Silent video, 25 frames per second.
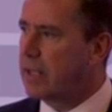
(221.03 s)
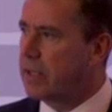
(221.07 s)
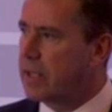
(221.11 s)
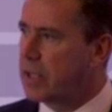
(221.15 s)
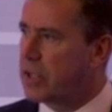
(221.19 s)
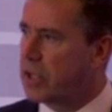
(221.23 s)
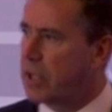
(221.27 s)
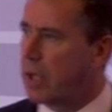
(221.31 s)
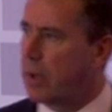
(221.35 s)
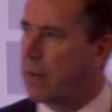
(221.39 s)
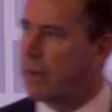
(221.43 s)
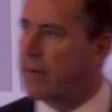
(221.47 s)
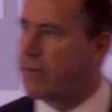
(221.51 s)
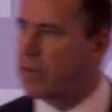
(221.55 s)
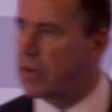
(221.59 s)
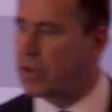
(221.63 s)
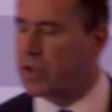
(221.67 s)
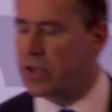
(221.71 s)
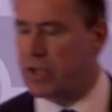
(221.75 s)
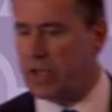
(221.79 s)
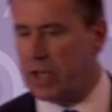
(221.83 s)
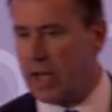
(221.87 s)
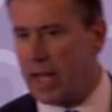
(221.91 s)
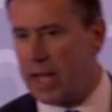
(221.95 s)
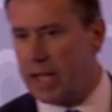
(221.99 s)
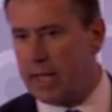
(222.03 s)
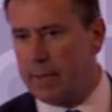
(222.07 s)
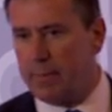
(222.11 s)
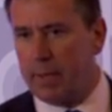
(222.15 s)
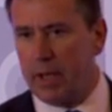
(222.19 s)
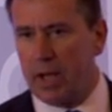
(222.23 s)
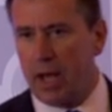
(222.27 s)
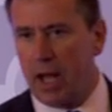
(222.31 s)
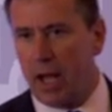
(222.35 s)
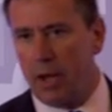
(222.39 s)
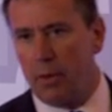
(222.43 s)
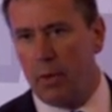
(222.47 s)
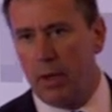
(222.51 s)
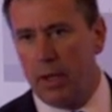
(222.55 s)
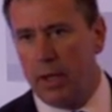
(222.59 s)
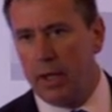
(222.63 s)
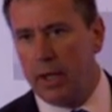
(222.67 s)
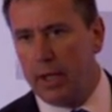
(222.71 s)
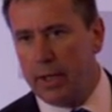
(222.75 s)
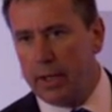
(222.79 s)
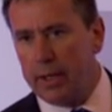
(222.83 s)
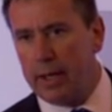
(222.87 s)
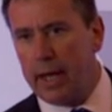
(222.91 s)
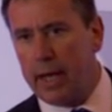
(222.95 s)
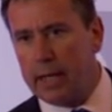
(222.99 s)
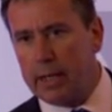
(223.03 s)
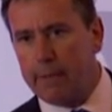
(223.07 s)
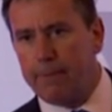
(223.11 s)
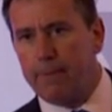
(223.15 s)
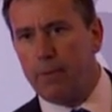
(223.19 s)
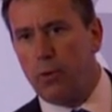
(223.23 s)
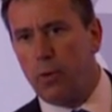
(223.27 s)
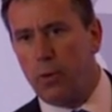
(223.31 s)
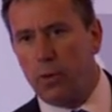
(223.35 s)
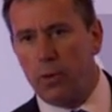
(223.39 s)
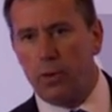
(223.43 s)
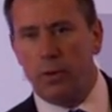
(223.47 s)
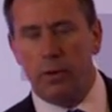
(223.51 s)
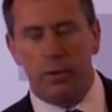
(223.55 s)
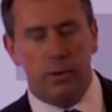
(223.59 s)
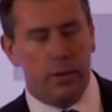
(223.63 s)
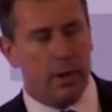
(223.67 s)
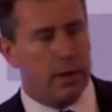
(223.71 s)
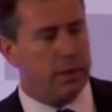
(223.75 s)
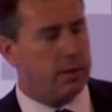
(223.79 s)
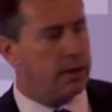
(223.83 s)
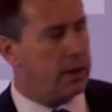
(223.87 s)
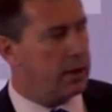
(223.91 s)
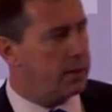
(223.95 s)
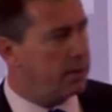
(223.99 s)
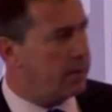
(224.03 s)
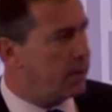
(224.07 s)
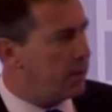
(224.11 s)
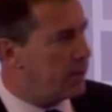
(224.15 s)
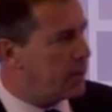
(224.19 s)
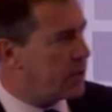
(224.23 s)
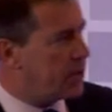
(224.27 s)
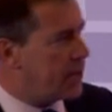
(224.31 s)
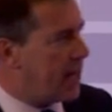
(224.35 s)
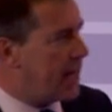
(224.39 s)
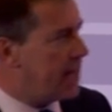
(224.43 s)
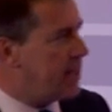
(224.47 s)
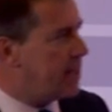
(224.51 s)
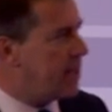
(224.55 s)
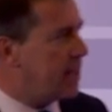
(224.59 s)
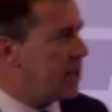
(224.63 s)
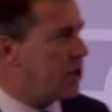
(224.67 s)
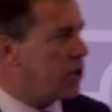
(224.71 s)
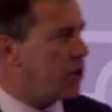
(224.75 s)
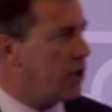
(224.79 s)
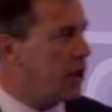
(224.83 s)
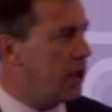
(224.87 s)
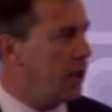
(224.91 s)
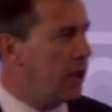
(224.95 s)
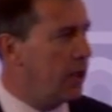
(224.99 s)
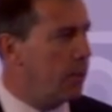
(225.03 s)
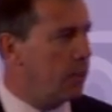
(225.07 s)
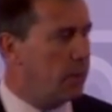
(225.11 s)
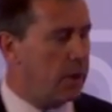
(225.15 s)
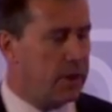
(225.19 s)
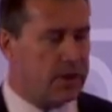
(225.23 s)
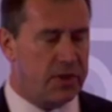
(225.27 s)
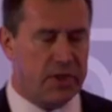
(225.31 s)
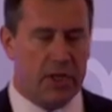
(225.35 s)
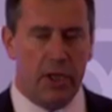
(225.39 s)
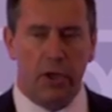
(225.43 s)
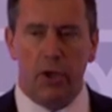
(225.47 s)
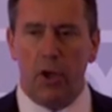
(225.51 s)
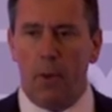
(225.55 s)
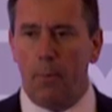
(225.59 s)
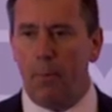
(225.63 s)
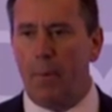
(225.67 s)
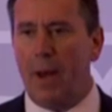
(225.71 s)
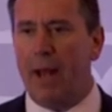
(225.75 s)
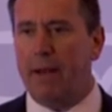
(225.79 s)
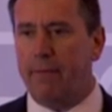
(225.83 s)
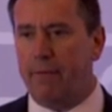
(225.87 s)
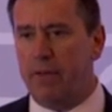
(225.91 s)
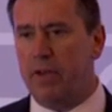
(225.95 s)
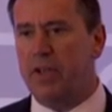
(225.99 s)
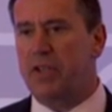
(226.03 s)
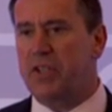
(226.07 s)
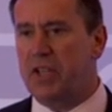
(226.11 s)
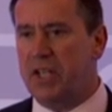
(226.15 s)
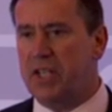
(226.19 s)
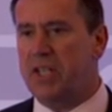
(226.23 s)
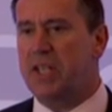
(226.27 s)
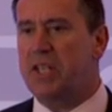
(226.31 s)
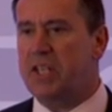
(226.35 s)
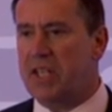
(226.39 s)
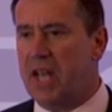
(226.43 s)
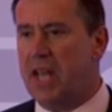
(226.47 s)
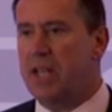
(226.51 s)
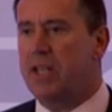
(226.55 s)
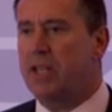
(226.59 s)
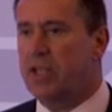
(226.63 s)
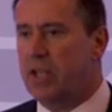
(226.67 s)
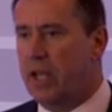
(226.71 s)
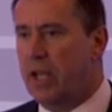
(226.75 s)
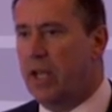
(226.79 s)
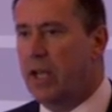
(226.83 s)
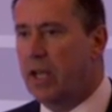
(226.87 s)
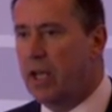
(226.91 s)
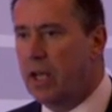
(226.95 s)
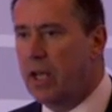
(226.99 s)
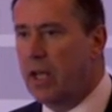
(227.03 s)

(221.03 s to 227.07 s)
This year we're just slightly below 94%-ish, but still not bad for a city centre,